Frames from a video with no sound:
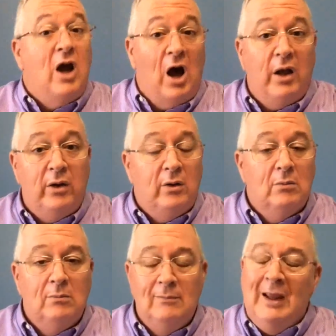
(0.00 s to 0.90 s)
not.
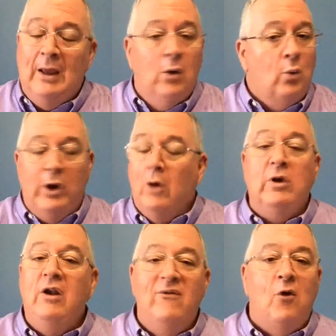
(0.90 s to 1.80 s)
We don't
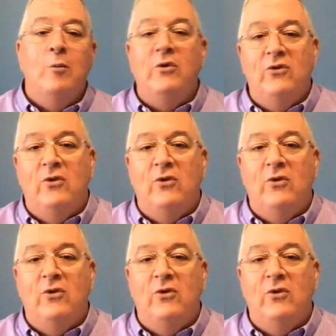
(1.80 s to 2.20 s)
need to form